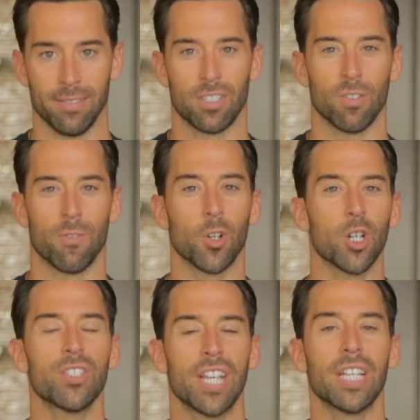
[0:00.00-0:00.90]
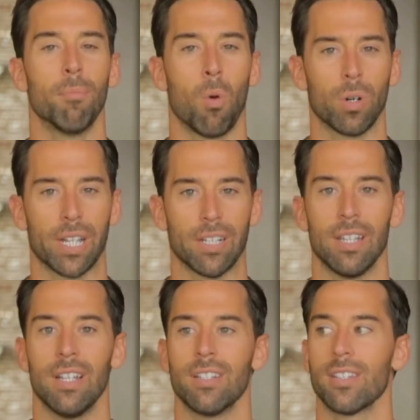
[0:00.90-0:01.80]
So first thing in the morning,
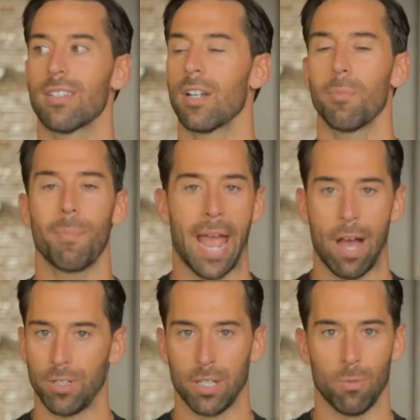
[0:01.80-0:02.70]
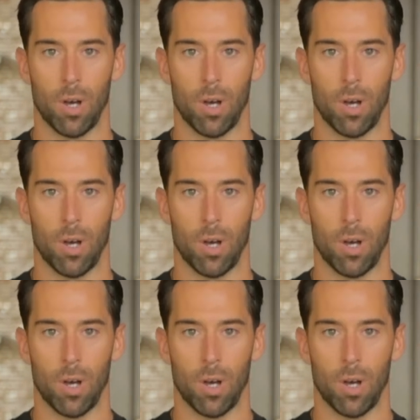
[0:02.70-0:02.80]
just start pounding